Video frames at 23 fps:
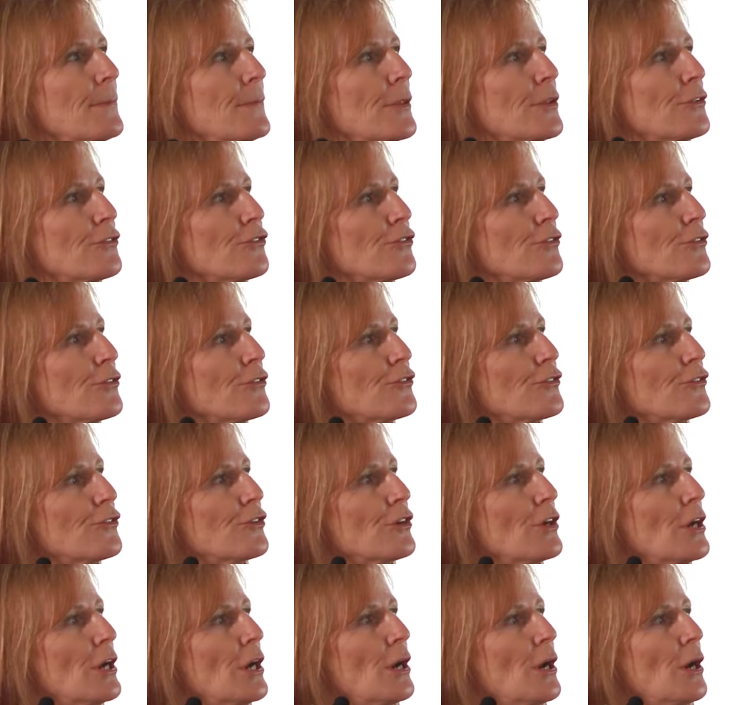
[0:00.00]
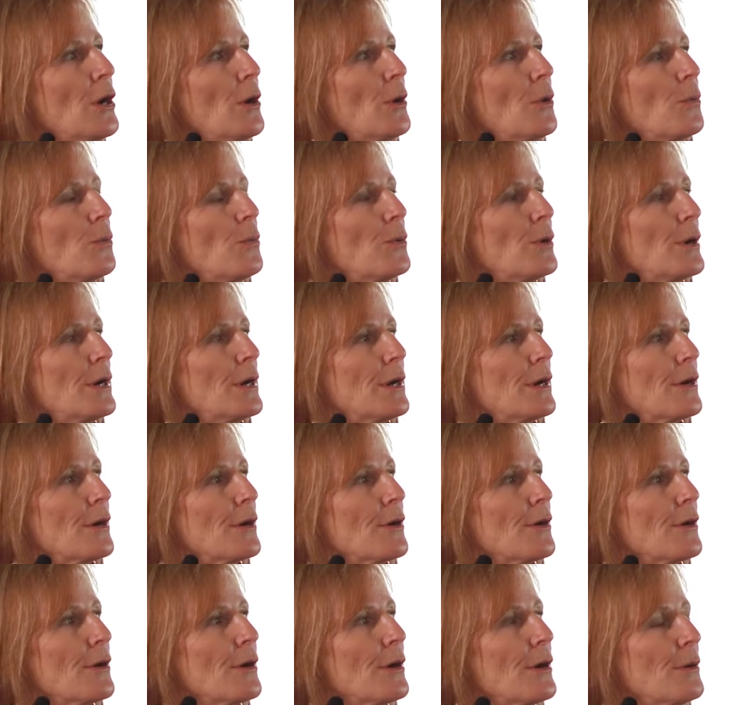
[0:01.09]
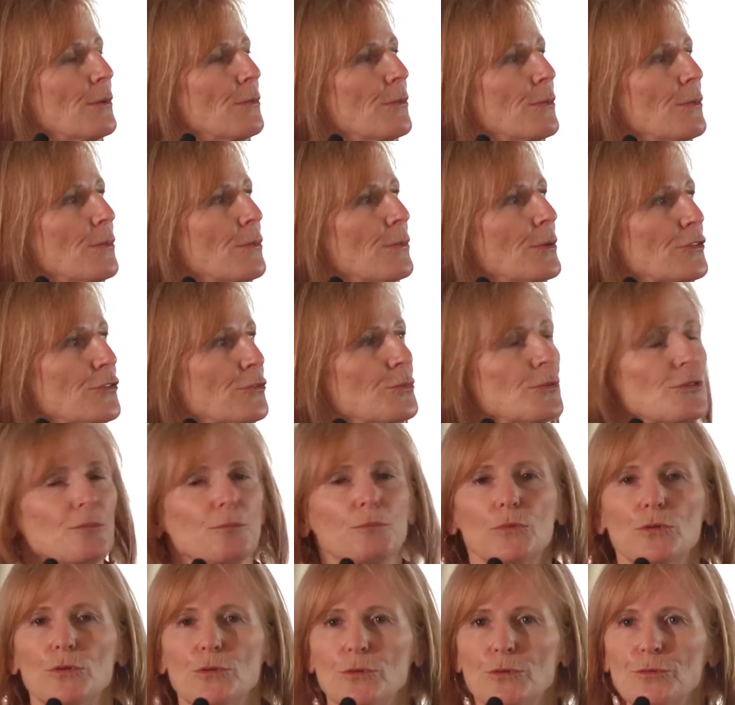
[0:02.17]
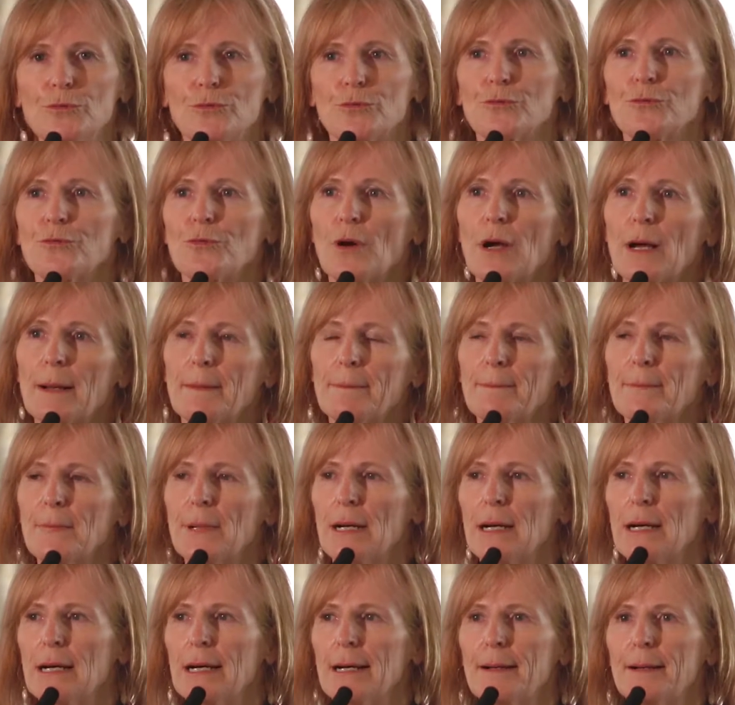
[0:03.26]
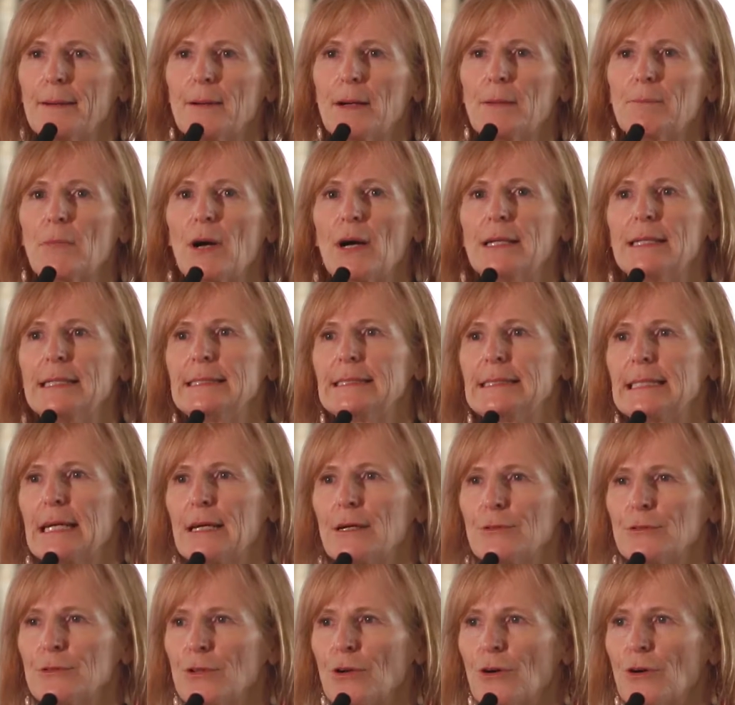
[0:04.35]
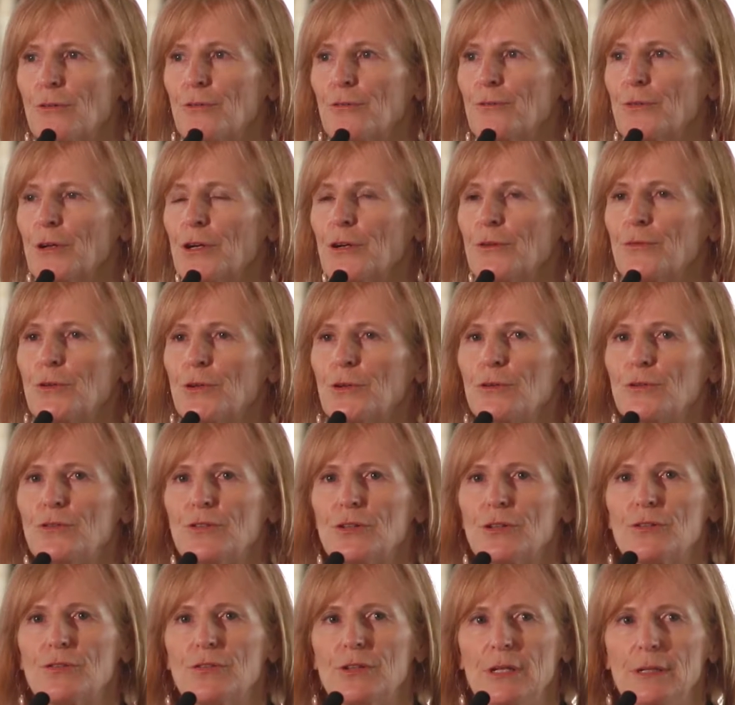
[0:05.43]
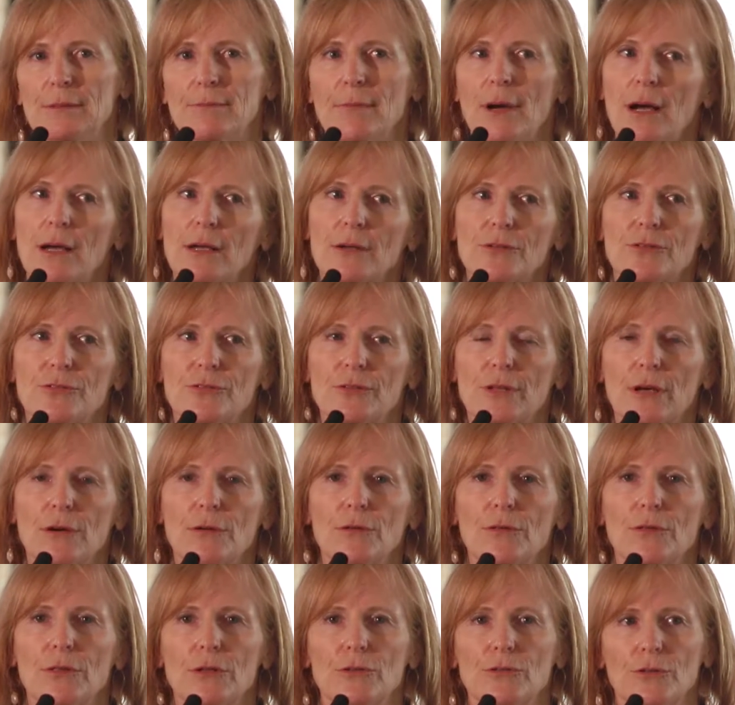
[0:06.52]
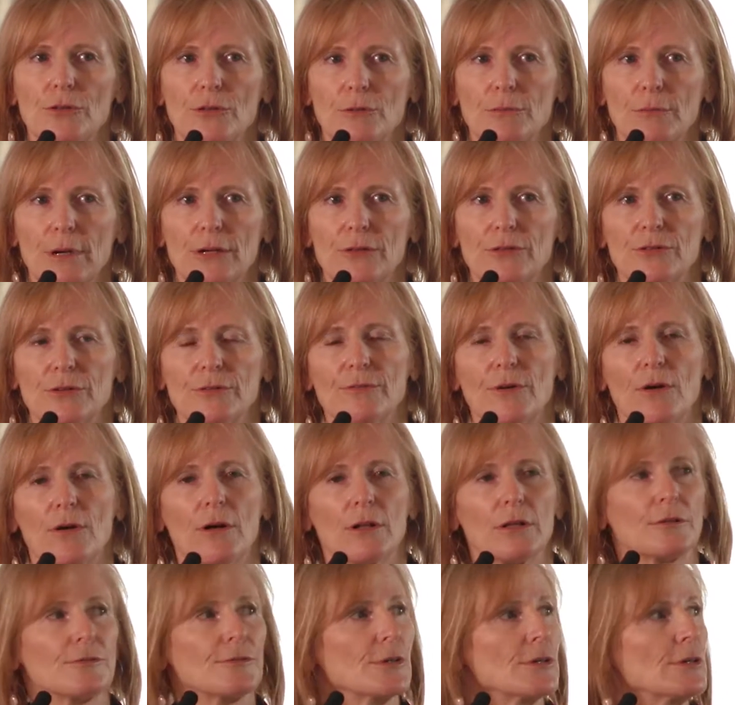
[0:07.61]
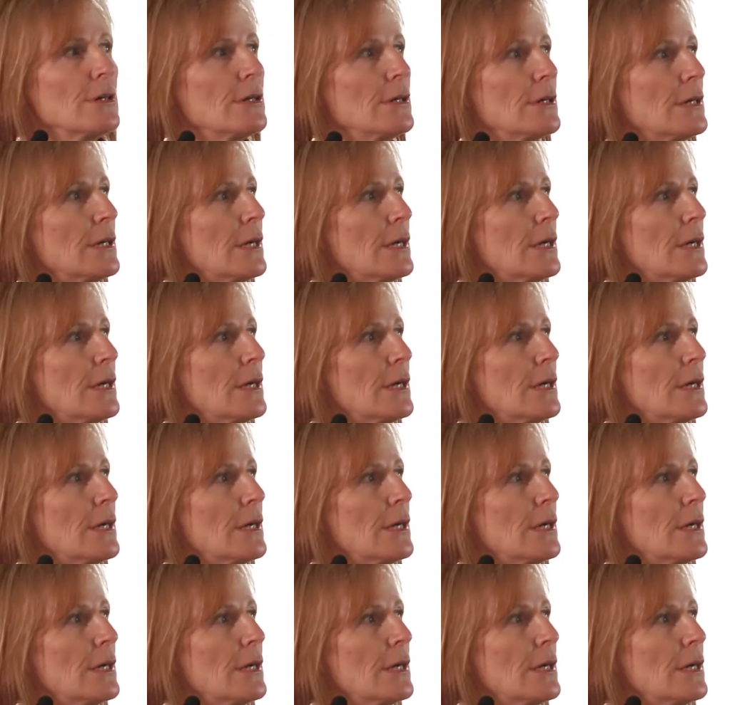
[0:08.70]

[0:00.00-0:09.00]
the church which was moved from a mining town called Fairview, 16 miles south and to the west of Oliver.